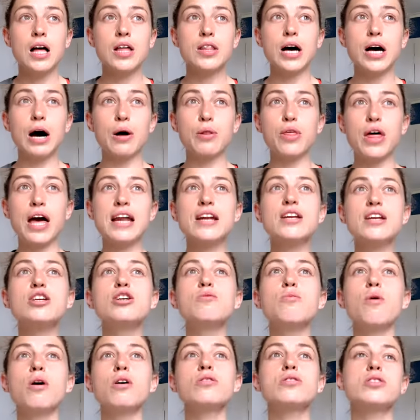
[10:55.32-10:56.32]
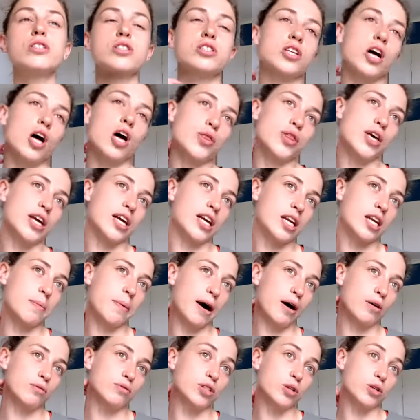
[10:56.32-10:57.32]
Now, then you want to start thinking
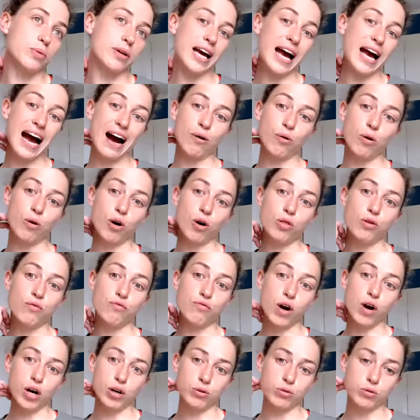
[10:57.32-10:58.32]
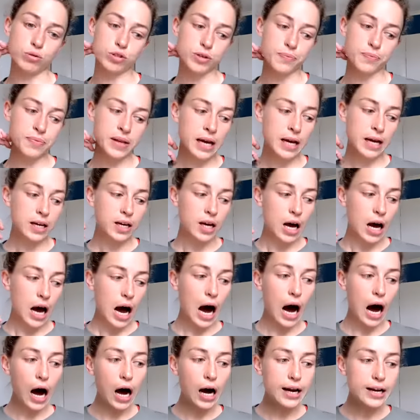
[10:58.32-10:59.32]
about doing it out on the road.
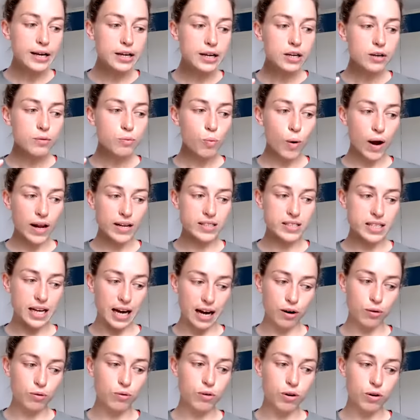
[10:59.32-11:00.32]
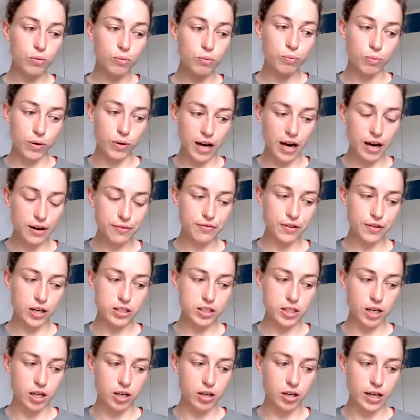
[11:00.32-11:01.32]
I went out when I
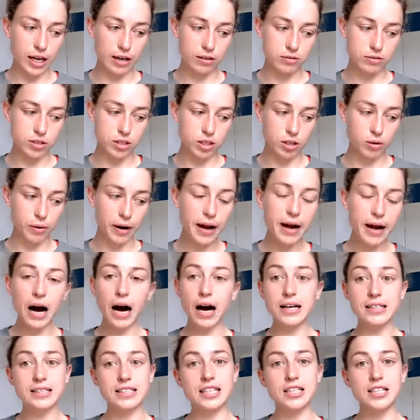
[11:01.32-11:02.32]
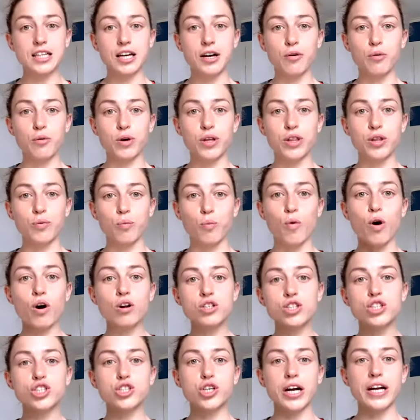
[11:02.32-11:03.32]
first learned how to do it. I did it with
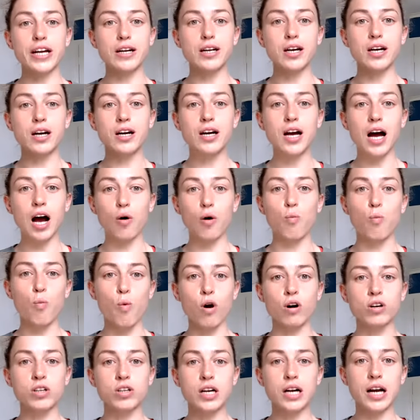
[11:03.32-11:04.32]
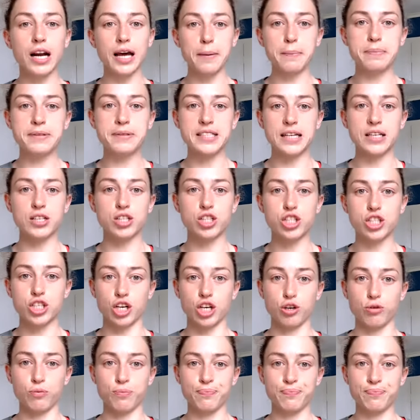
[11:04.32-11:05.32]
one trainer and one clipped in
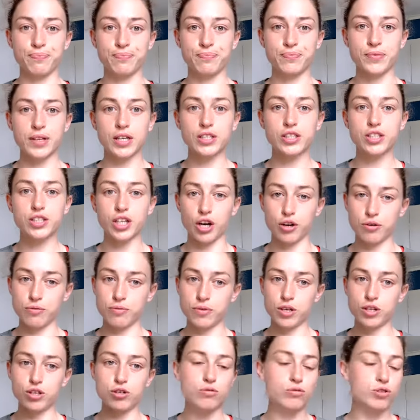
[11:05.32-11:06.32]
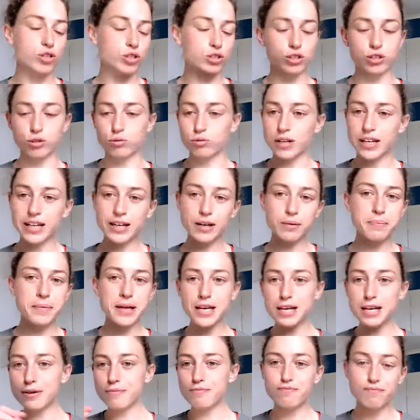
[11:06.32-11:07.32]
shoe. So you just do little
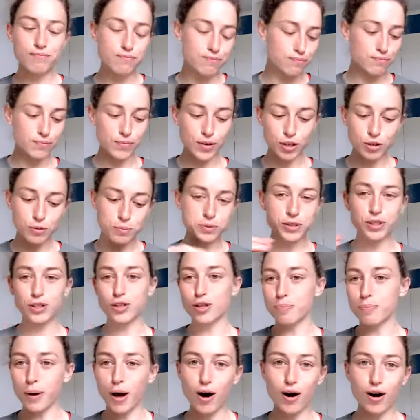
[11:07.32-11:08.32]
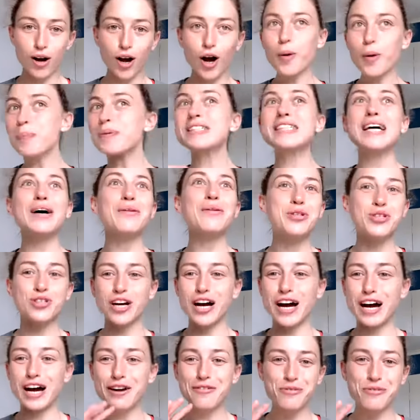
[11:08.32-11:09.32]
mini loops of the block up and down the
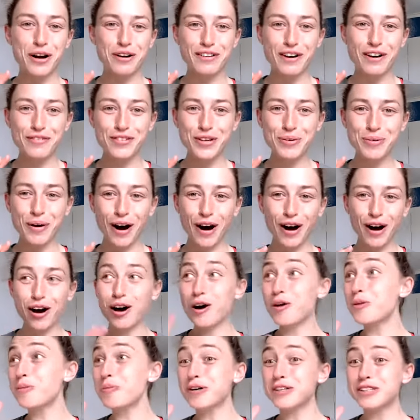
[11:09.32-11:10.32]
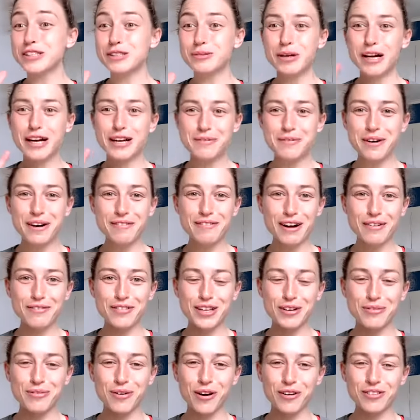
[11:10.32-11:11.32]
drive, wherever you are, on the busway, wherever
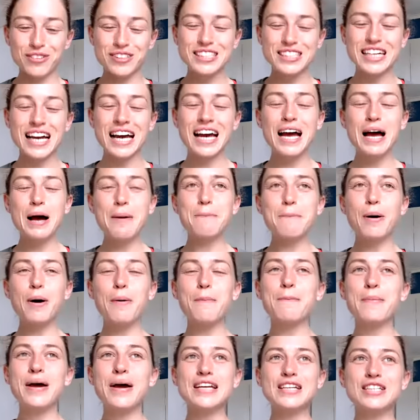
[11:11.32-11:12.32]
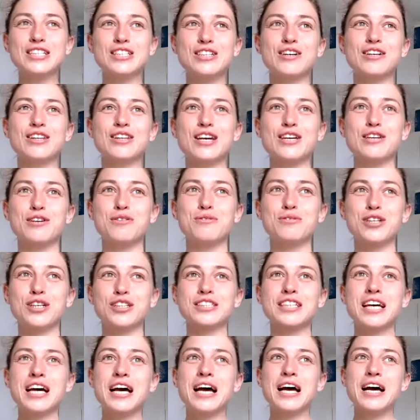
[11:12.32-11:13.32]
you want, but make sure that you
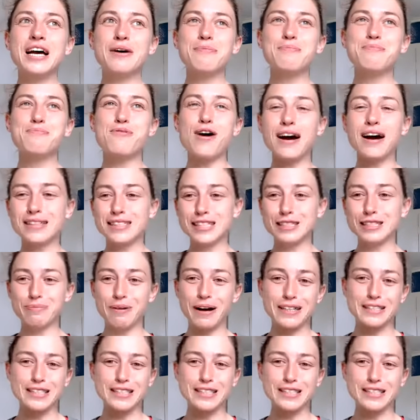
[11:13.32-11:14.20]
just practice,